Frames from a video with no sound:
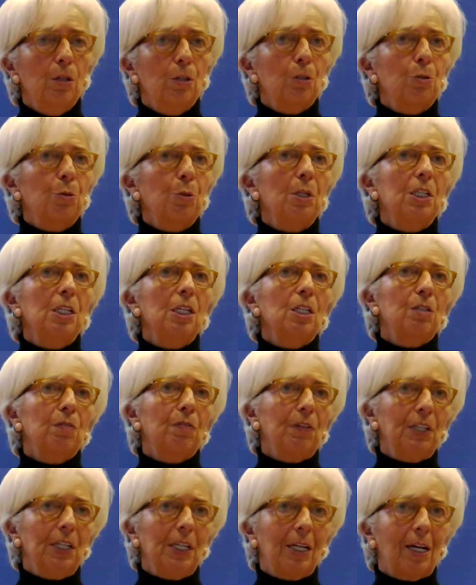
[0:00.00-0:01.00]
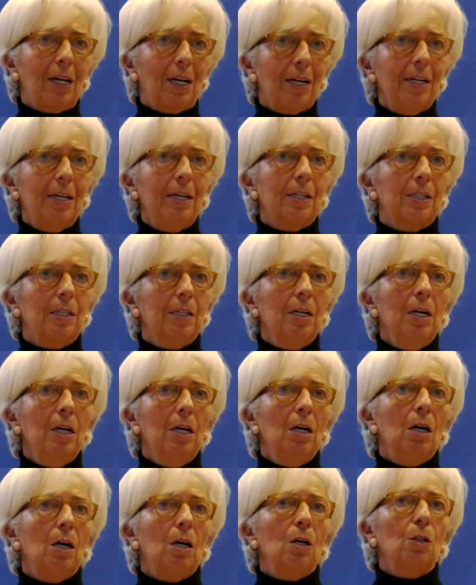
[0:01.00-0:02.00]
The treaty is very clear
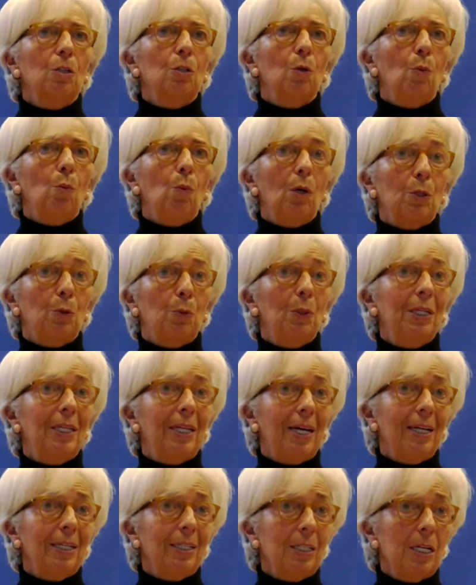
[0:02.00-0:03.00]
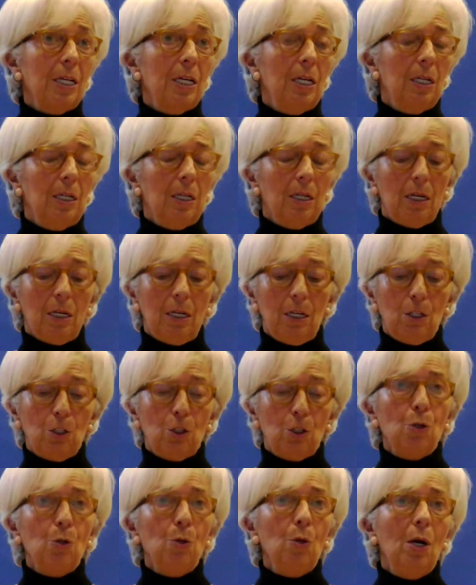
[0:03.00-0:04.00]
on what we can uh,
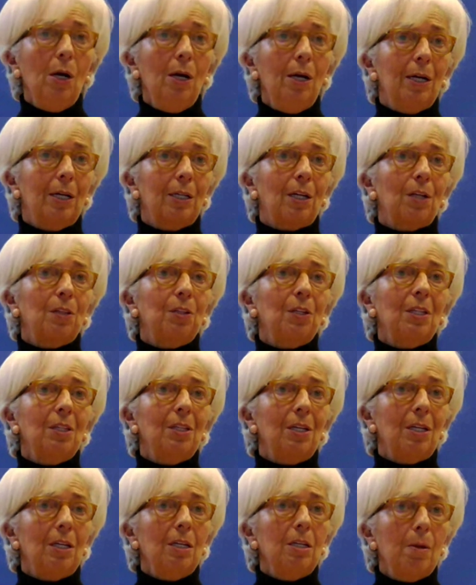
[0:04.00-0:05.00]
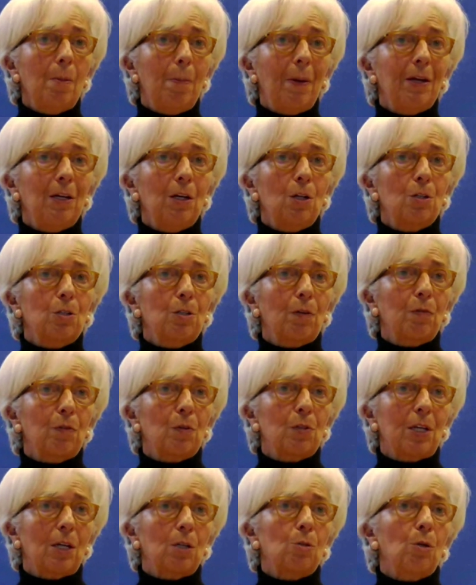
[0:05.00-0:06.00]
do, and I think the independence of
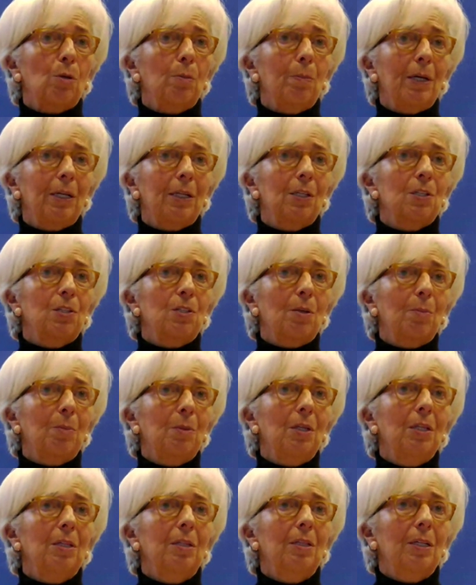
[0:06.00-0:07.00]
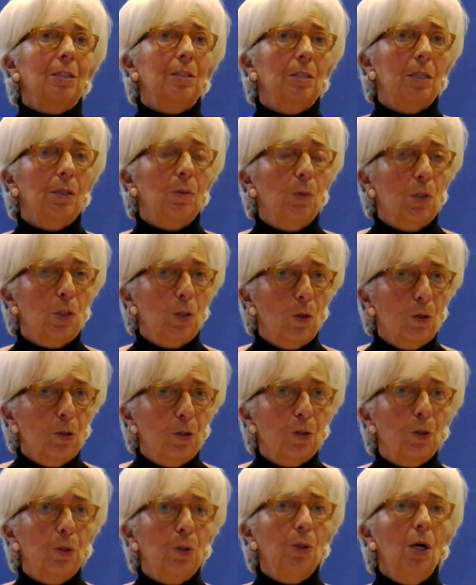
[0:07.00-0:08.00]
the central bank is something that was
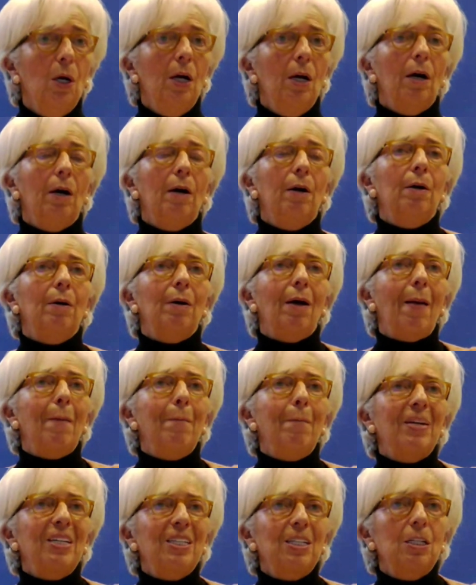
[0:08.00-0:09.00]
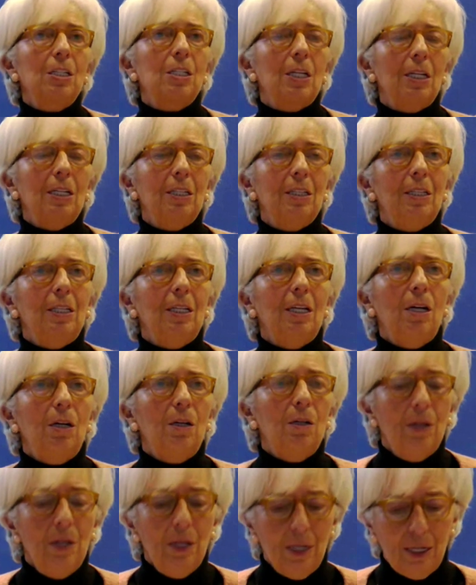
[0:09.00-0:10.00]
also uh, embedded in the,
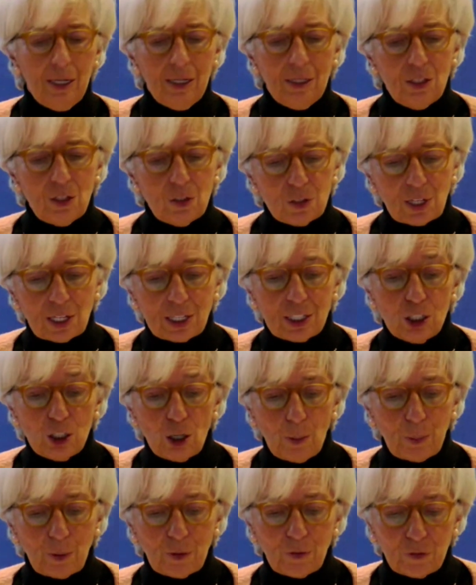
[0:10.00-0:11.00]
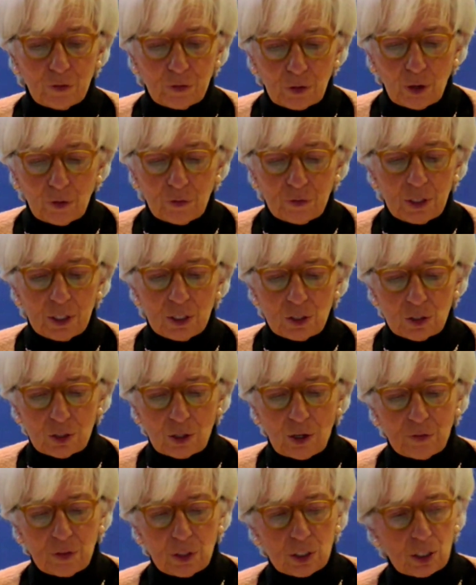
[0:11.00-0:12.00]
uh, in the setting up of, of,
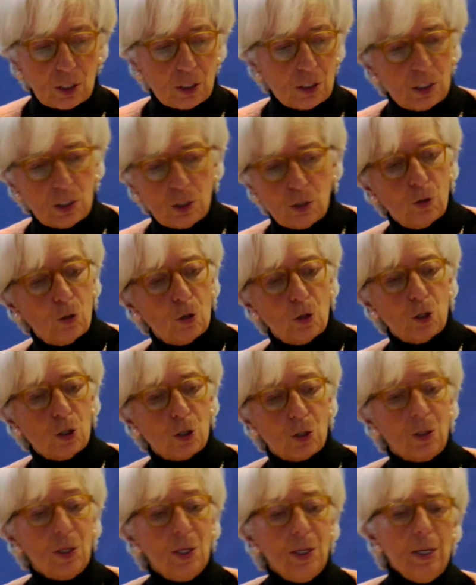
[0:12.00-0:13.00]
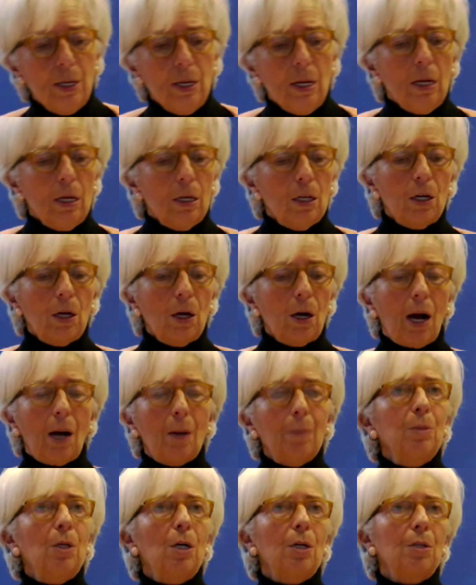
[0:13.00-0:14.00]
this, of this institution you know, I'm